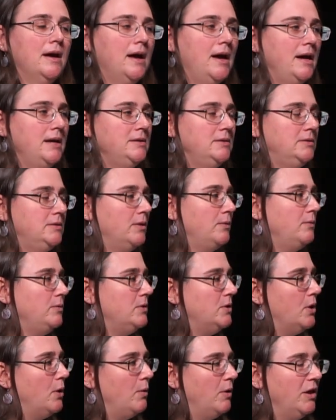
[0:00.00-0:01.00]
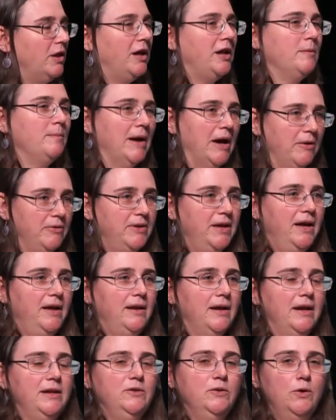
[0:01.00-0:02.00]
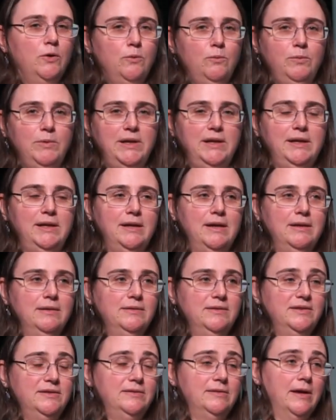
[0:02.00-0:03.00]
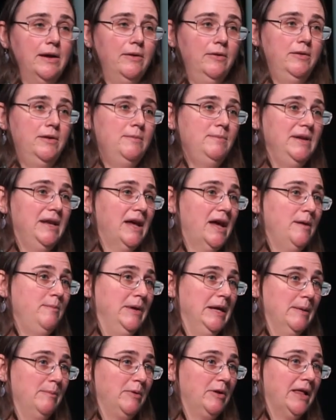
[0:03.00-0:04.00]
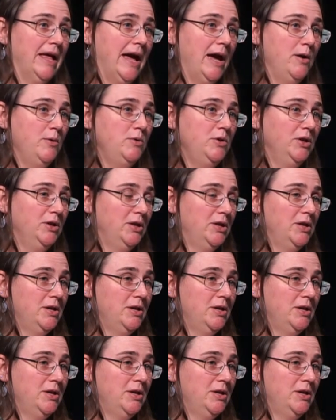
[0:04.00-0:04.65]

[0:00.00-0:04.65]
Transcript: I don't know a lot about that. I know we sell them in IBM Cloud.